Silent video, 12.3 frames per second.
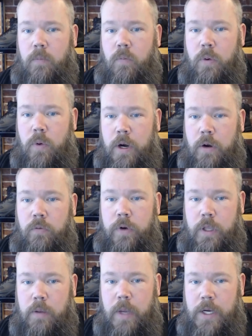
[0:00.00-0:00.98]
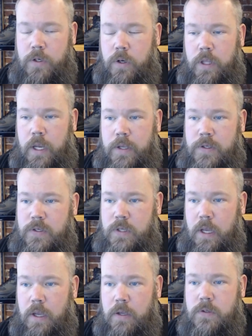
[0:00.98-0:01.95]
We want to really make sure that it
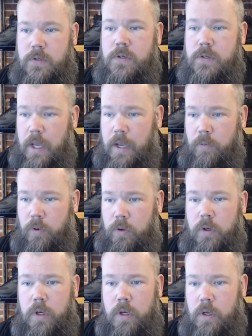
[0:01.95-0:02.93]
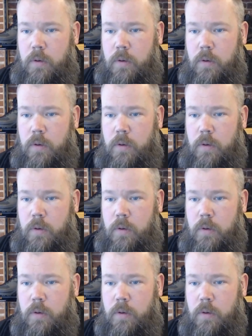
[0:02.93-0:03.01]
stays stable,